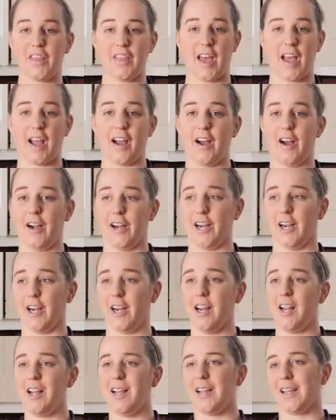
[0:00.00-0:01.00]
that
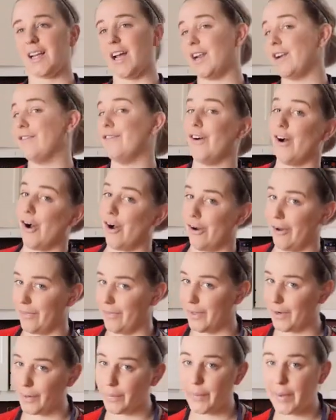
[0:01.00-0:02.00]
are kind of
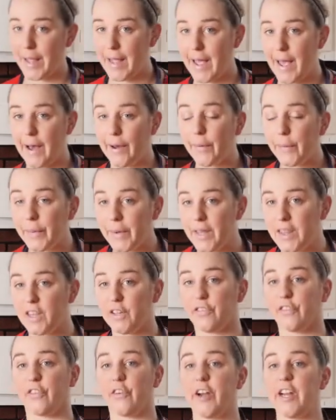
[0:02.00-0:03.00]
on their way out in
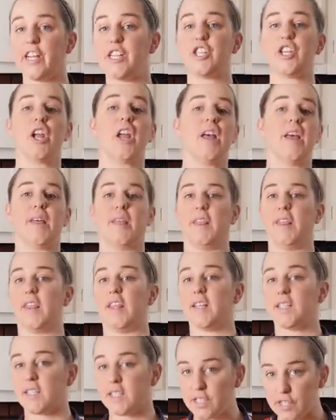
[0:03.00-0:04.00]
the fridge,
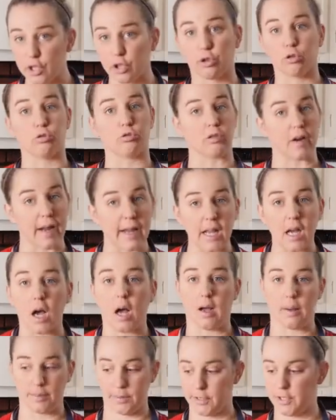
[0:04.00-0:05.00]
this is a great
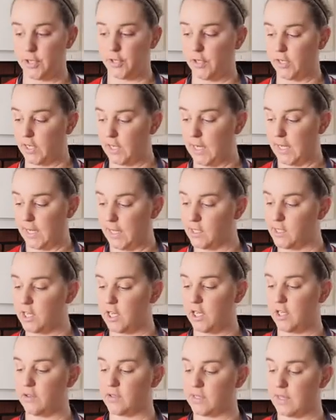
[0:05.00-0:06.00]
opportunity
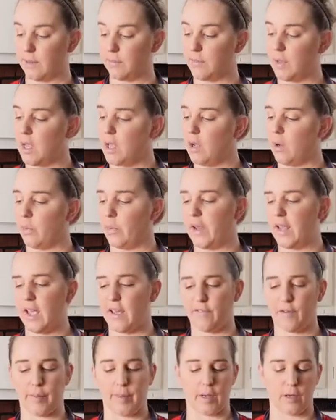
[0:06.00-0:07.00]
to use them. We
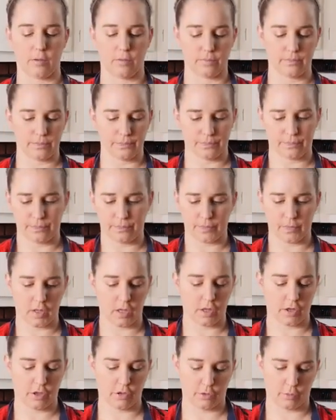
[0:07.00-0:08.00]
have about
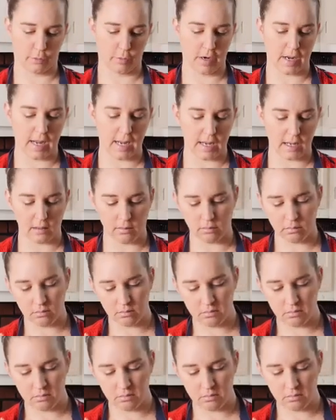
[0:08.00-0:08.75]
3